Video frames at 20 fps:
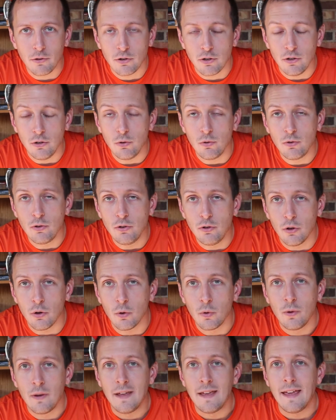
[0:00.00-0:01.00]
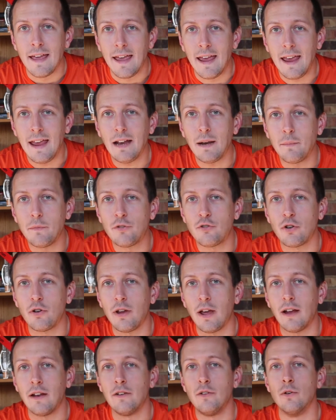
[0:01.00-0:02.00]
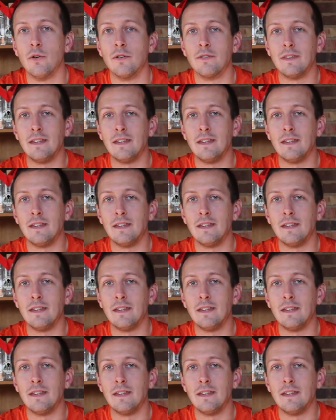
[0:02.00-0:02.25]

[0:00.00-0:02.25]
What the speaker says: you can do, and I'm going to show you how to do it,